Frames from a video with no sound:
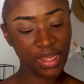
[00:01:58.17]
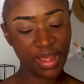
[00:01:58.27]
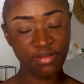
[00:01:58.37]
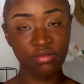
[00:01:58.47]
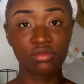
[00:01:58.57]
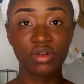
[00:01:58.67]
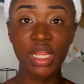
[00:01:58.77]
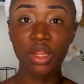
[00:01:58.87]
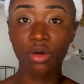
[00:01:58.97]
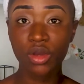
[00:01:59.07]
and I have a
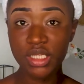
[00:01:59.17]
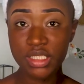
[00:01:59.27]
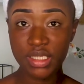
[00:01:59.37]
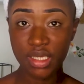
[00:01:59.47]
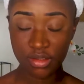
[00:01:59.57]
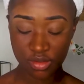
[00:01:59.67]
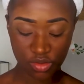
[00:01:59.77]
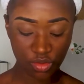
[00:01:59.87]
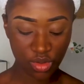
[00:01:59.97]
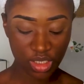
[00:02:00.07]
really oily skin,
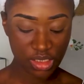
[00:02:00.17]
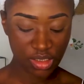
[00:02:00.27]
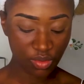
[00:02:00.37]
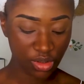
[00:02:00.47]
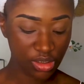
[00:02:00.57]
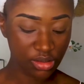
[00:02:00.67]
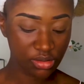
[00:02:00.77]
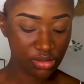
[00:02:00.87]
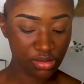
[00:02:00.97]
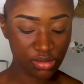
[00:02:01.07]
so let's see what it
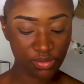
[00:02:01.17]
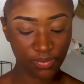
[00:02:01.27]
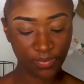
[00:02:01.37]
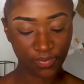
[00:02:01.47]
does.